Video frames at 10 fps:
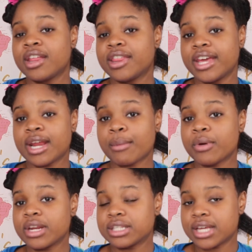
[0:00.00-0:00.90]
Then I'm
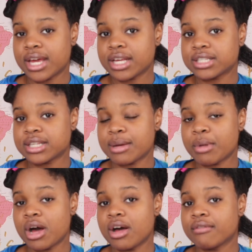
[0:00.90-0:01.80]
going to take some
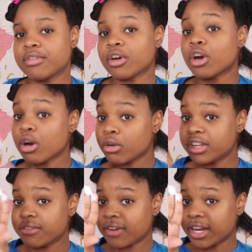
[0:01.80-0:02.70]
of the curl
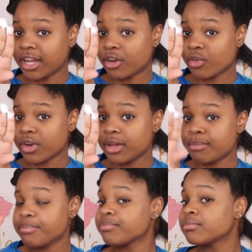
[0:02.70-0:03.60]
defining cream.